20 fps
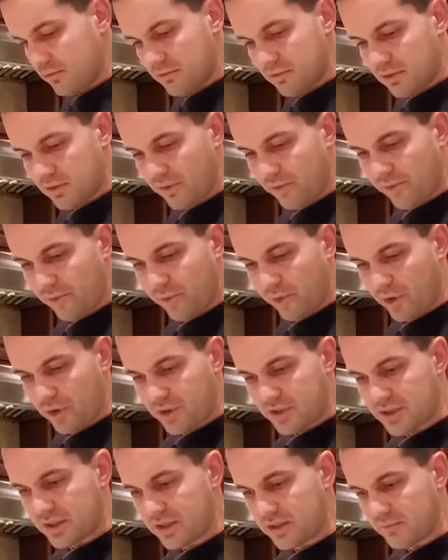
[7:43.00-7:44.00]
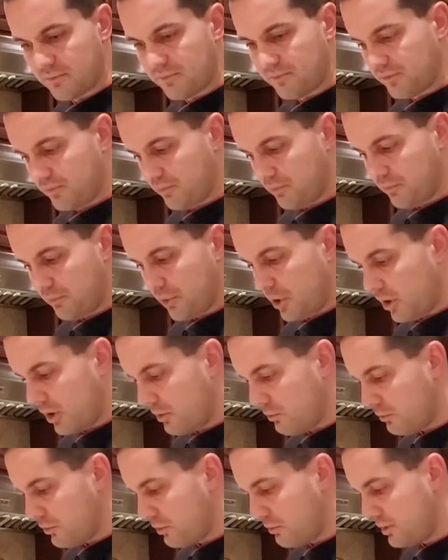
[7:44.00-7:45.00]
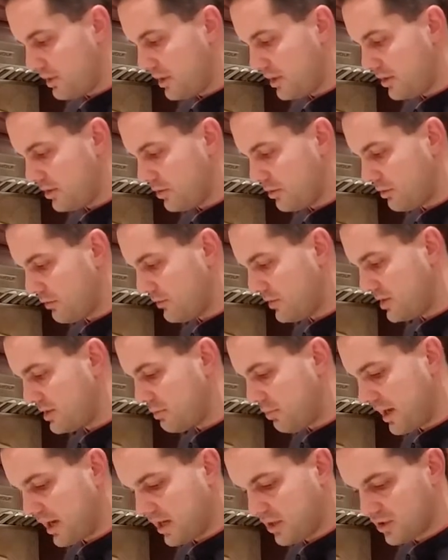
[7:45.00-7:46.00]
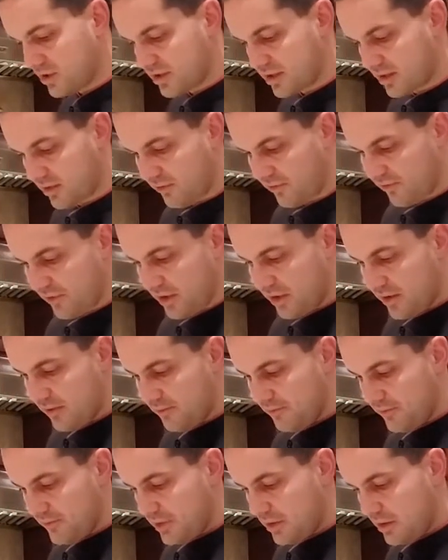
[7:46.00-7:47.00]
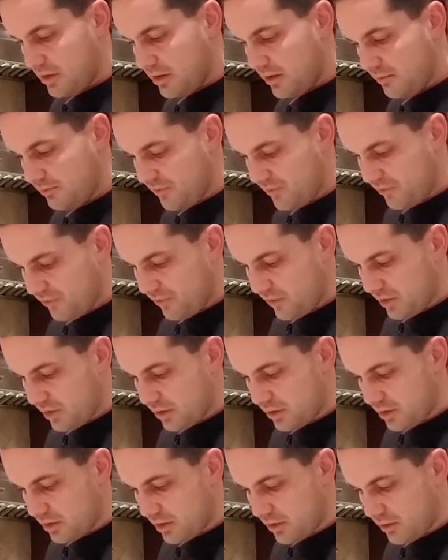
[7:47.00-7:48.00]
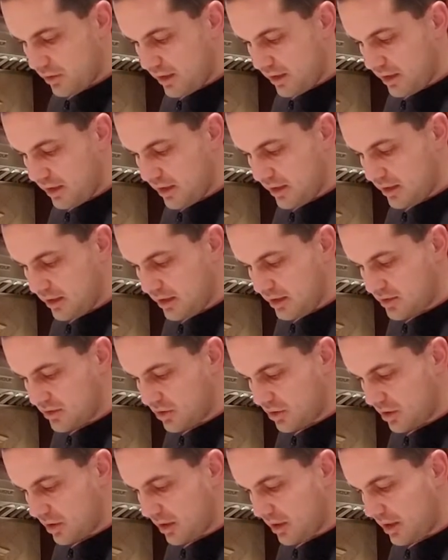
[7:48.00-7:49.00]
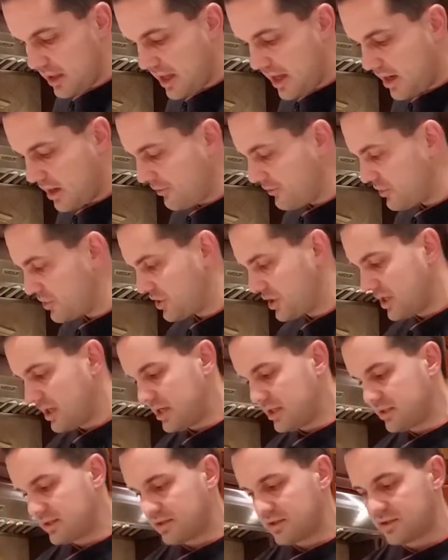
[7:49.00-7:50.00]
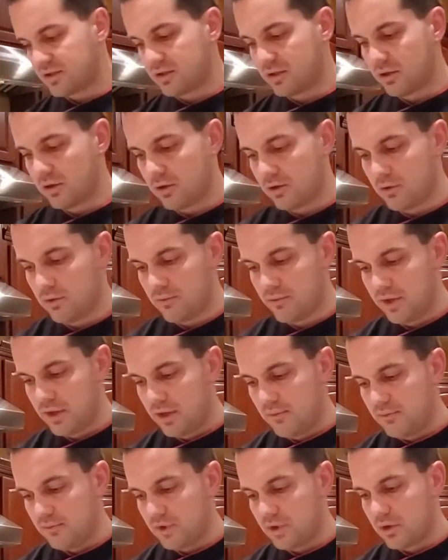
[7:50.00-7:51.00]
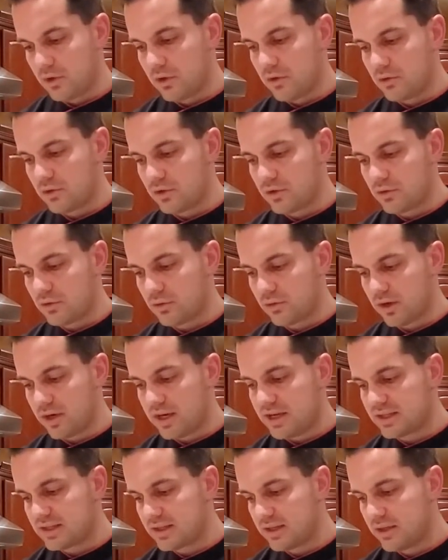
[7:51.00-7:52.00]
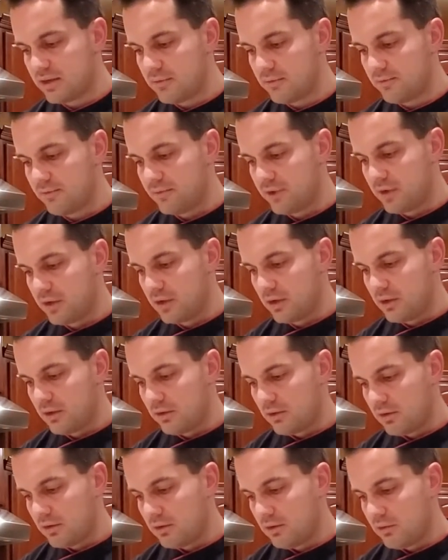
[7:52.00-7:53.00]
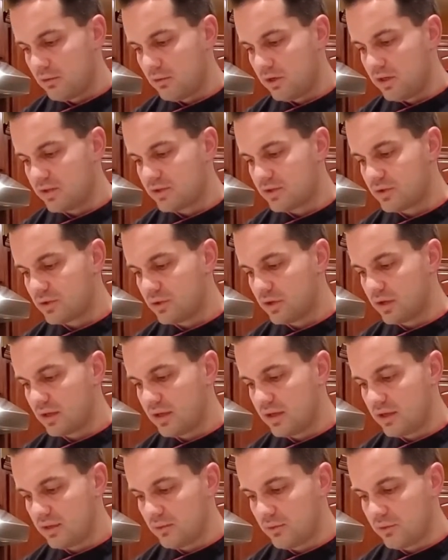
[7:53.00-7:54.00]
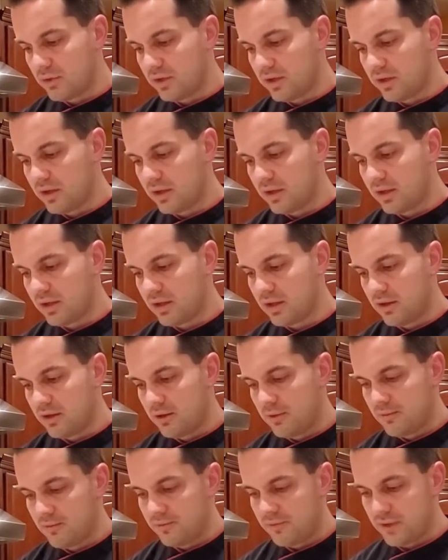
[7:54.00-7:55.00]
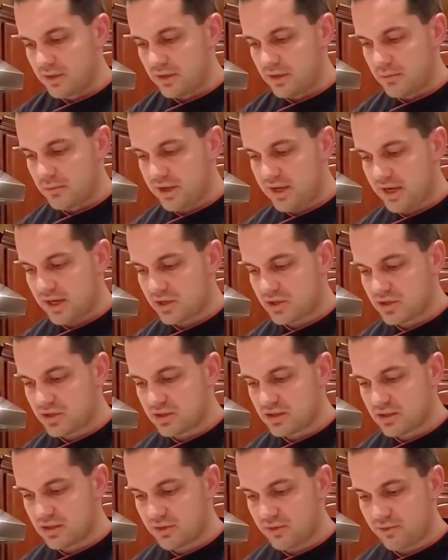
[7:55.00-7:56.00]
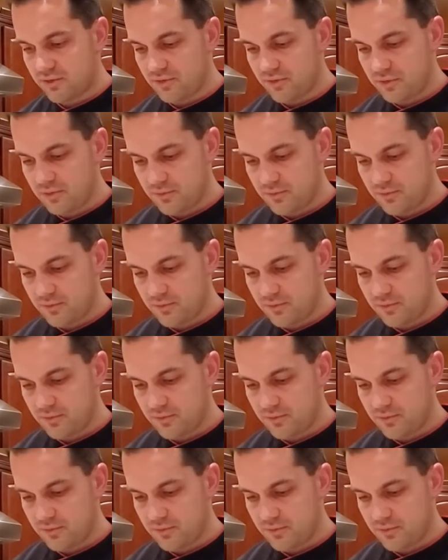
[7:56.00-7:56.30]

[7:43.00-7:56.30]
the first part will be 2 of these packages of filo dough, and these are a lot of sheets. So don't go too crazy. Once you're done with the packages of